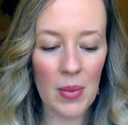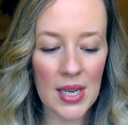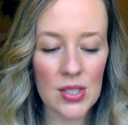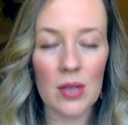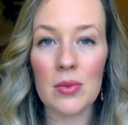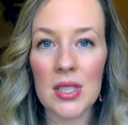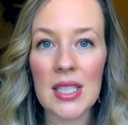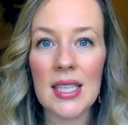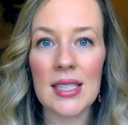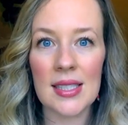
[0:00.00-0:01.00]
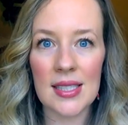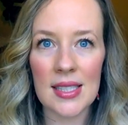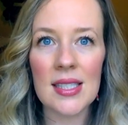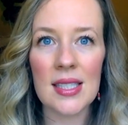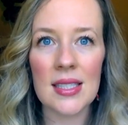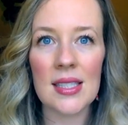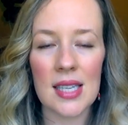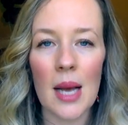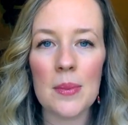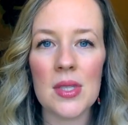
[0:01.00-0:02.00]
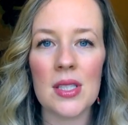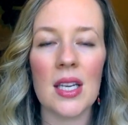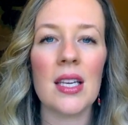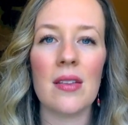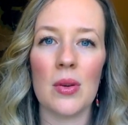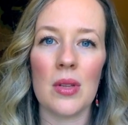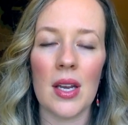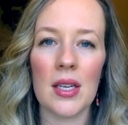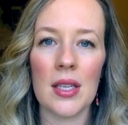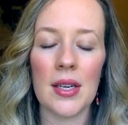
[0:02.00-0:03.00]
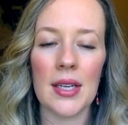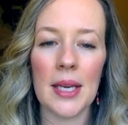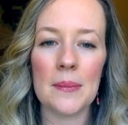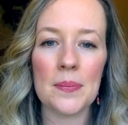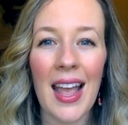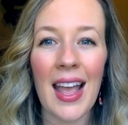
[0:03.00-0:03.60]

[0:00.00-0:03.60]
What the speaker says: based on really consistent steps is going to give you a lot of clarity.